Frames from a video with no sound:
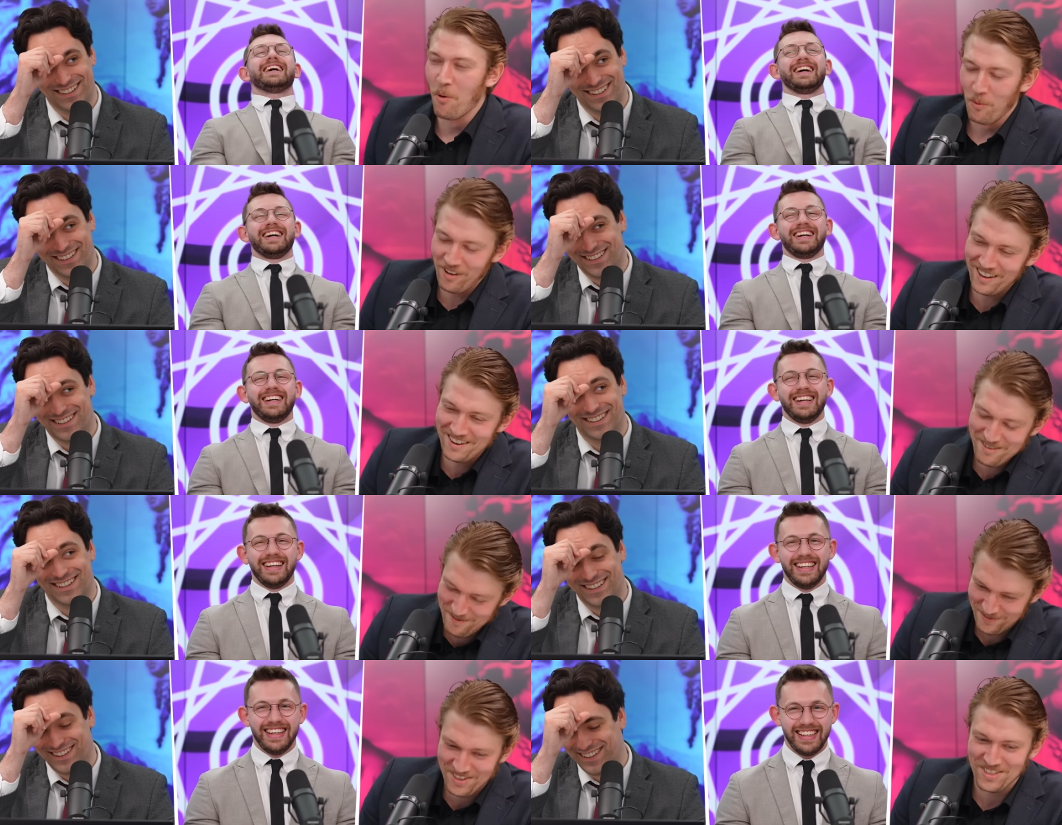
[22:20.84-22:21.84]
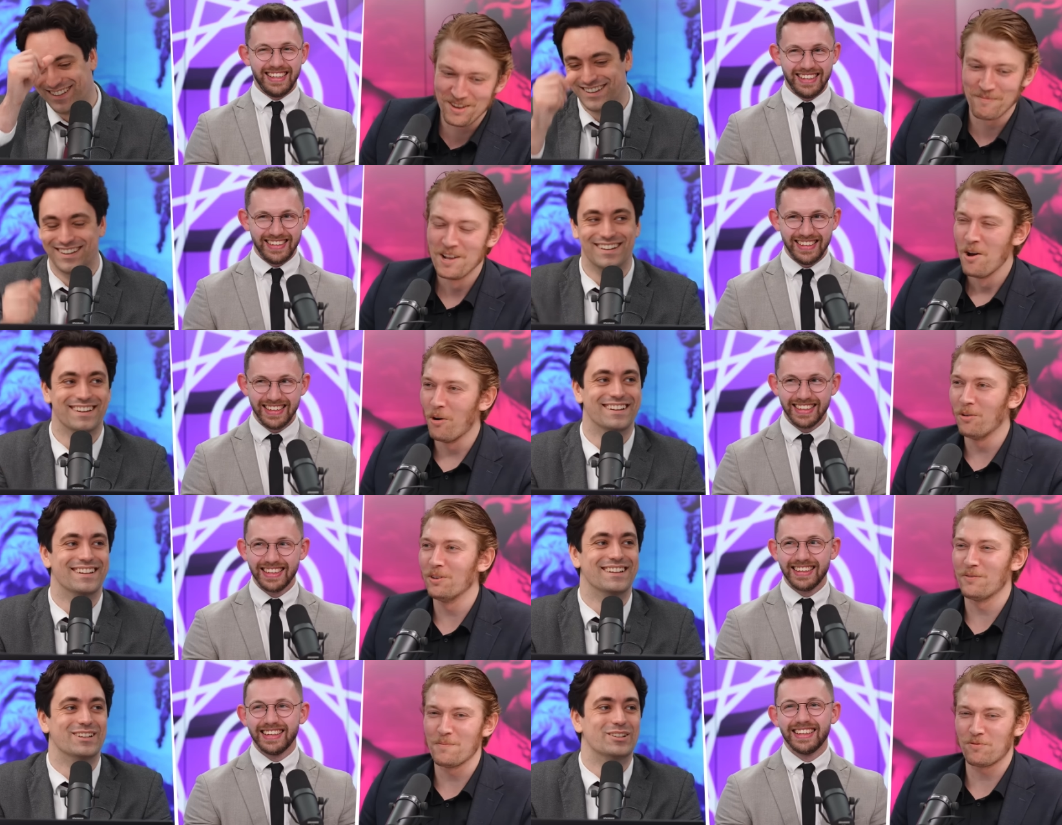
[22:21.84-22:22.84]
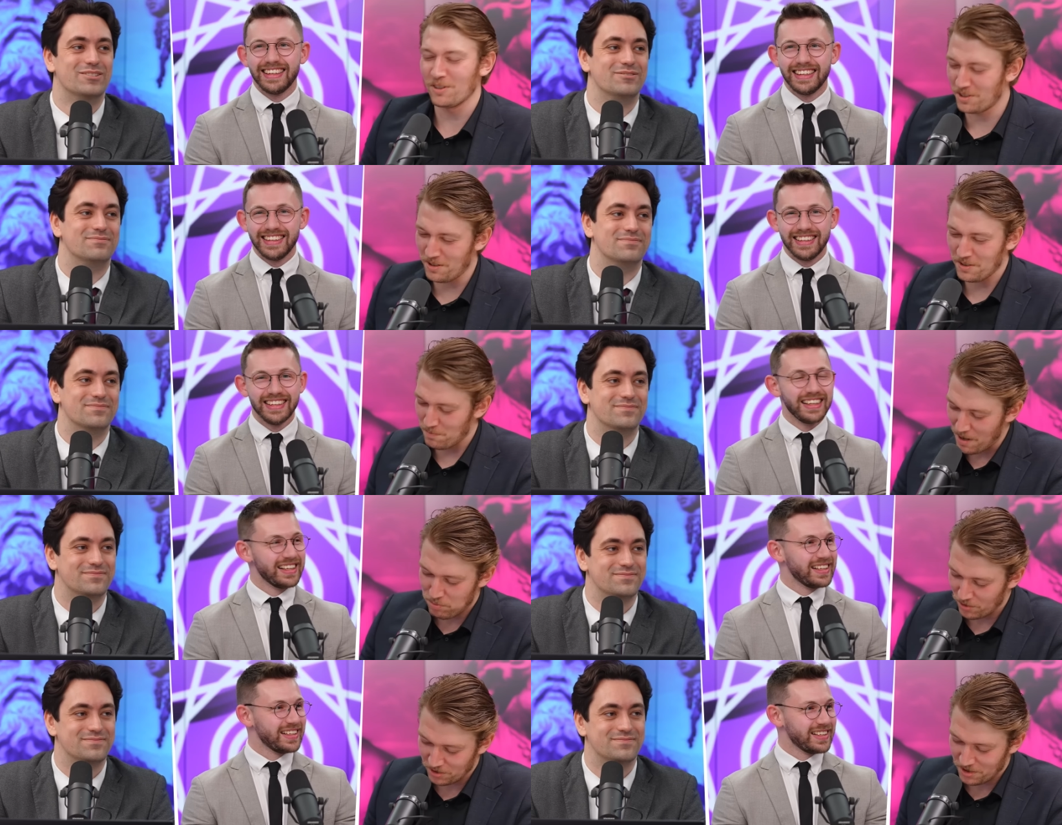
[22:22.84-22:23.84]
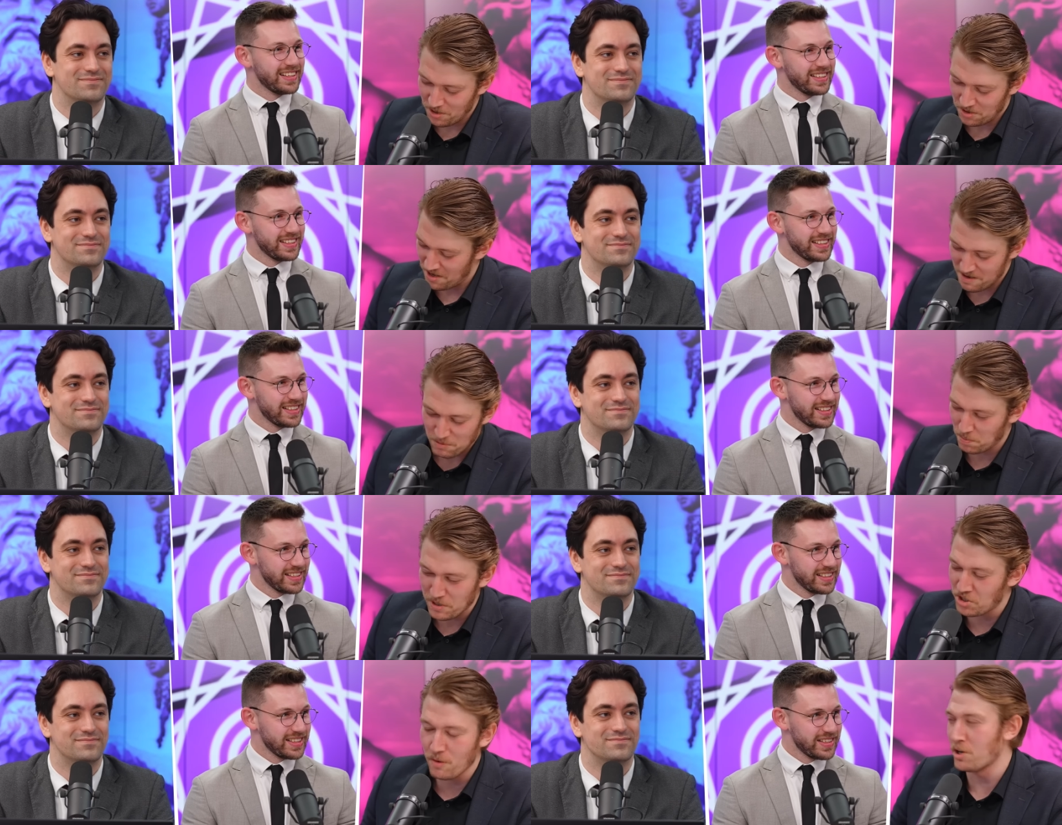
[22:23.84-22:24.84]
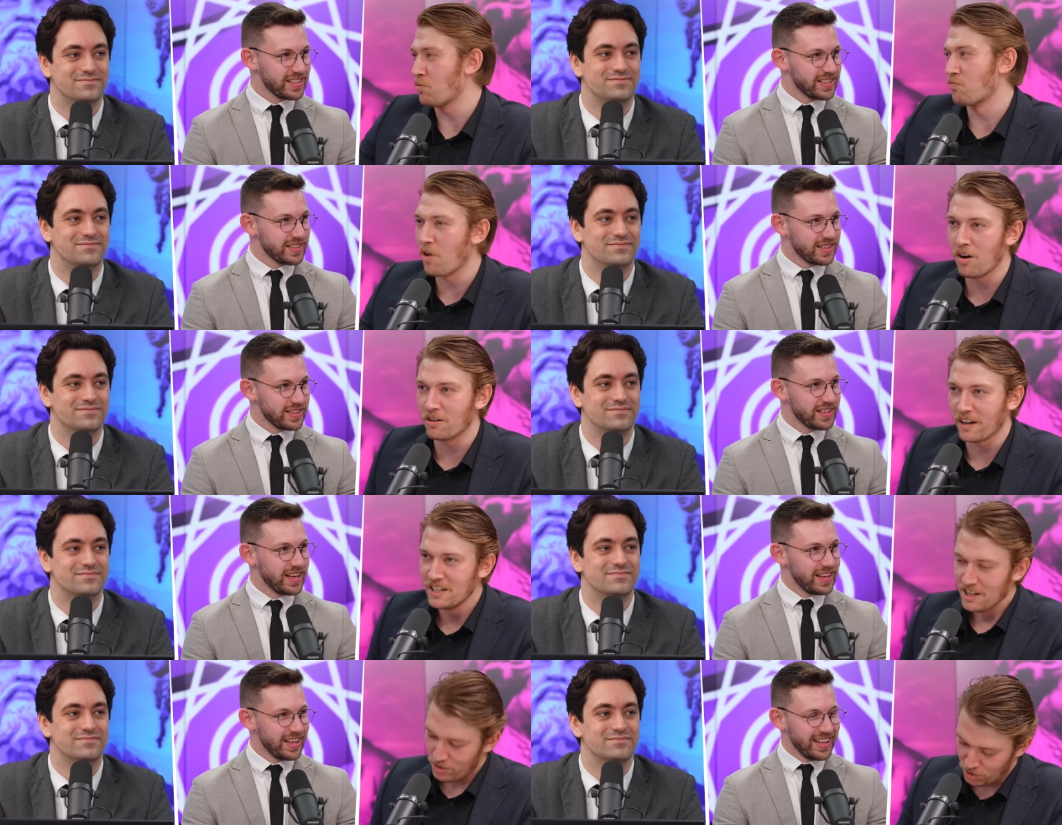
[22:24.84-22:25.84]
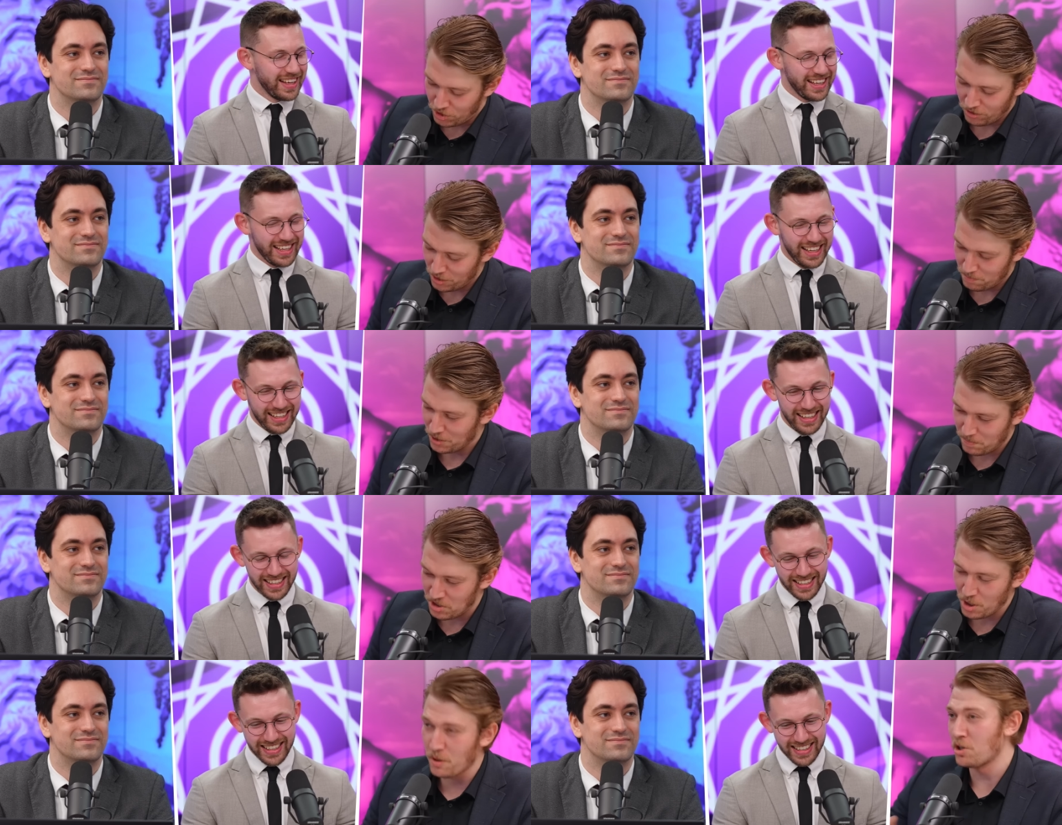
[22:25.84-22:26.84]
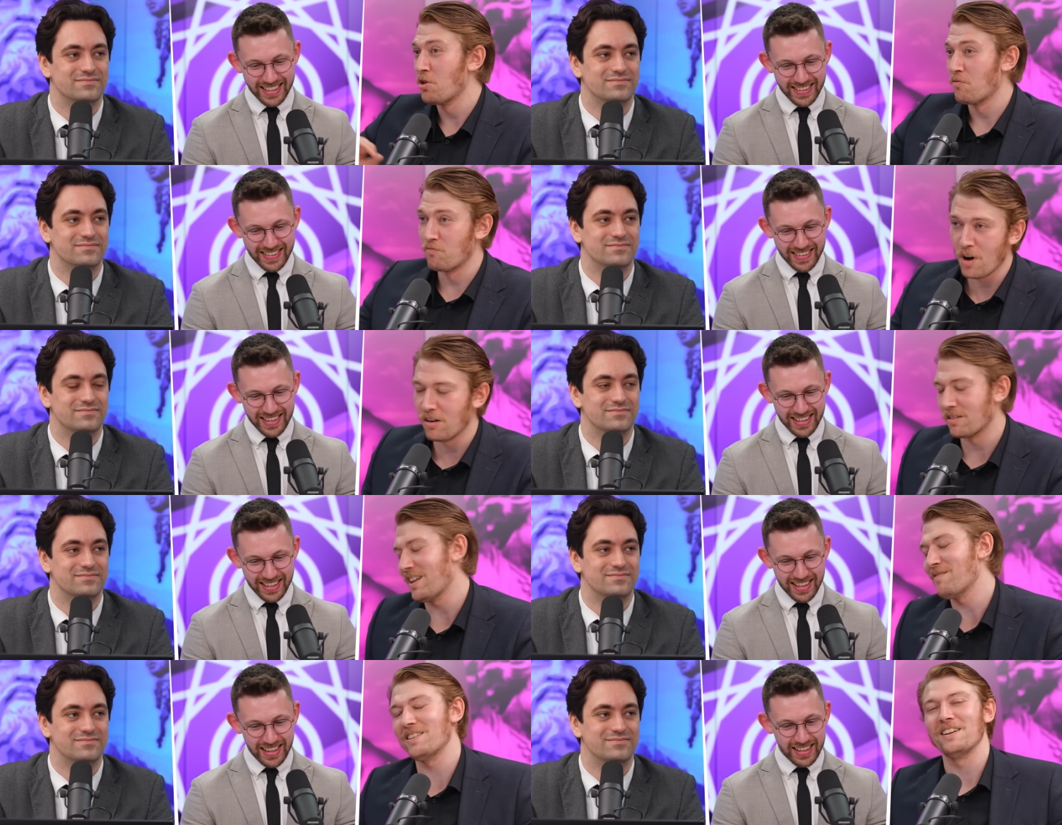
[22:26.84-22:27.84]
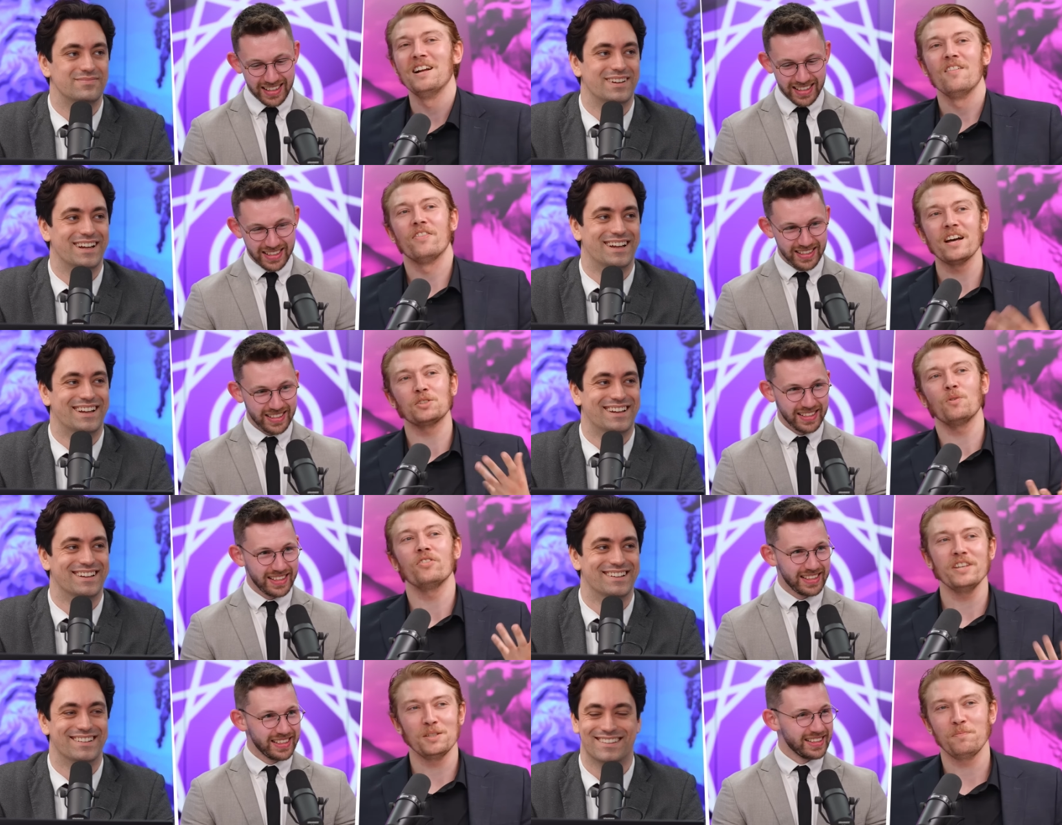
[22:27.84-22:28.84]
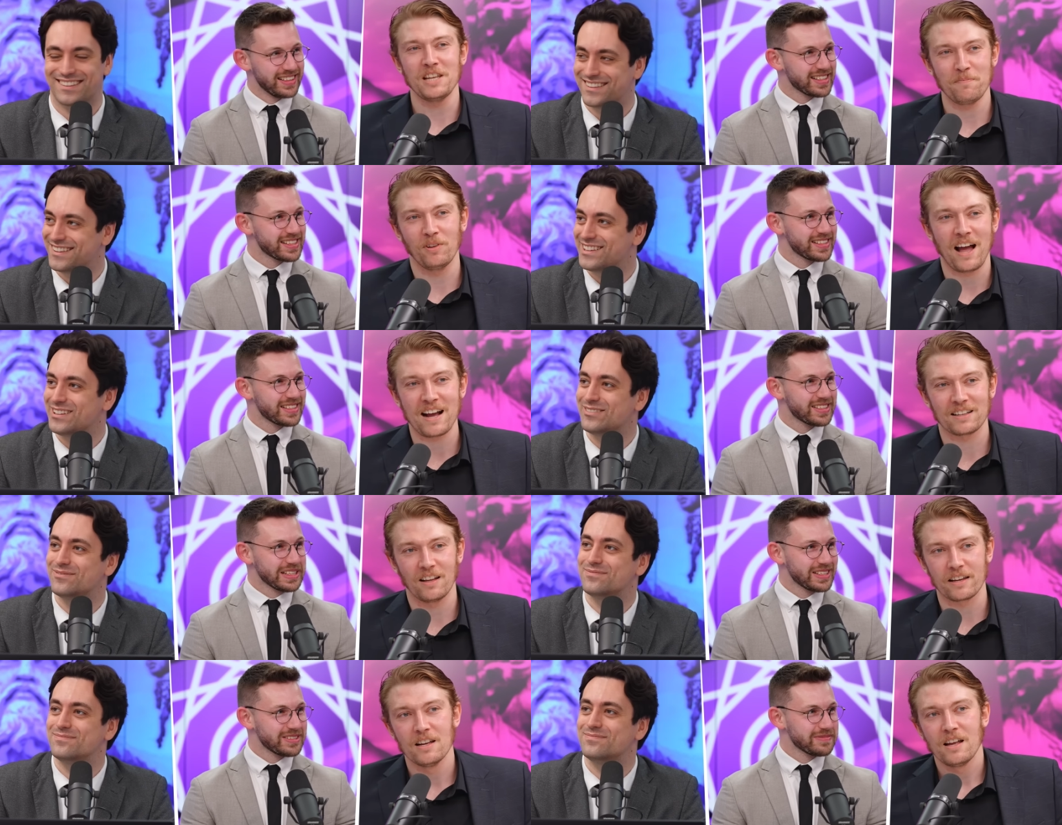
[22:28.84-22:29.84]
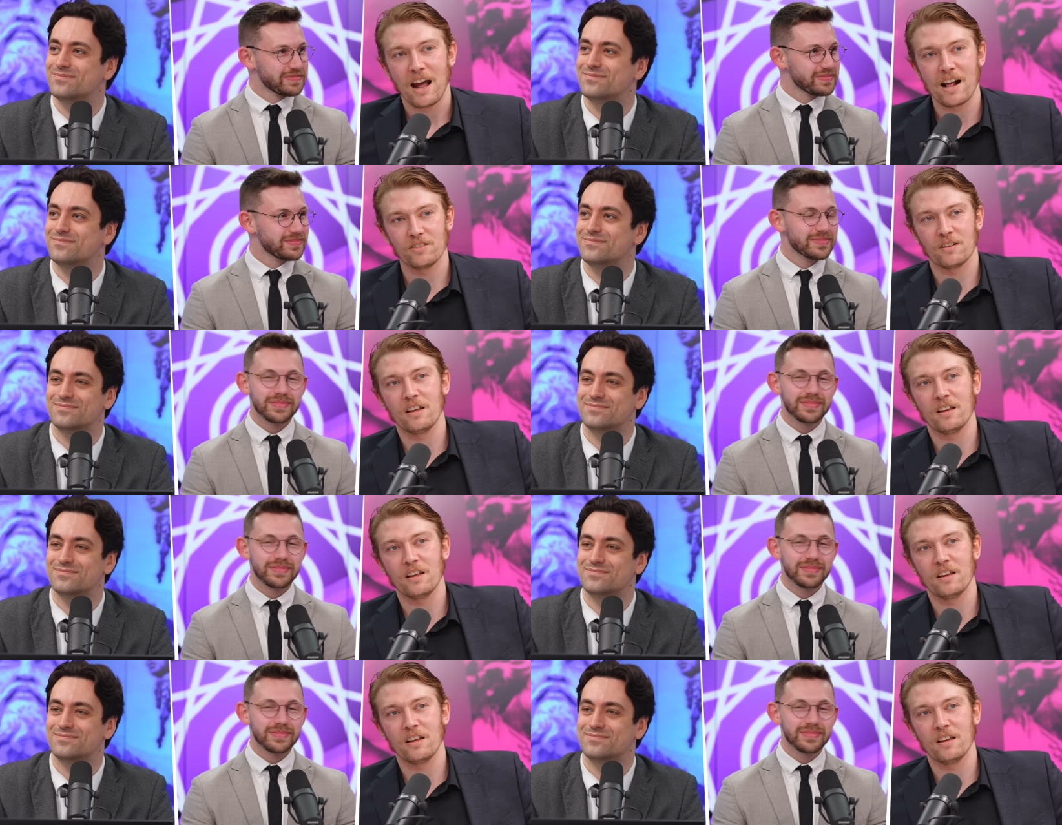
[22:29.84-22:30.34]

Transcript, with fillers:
Speaker 1: one of them. All of the prosecutors, my prosecutor, he must be Jewish, wrong. The judge must be Jewish, wrong. That's what these people act like. And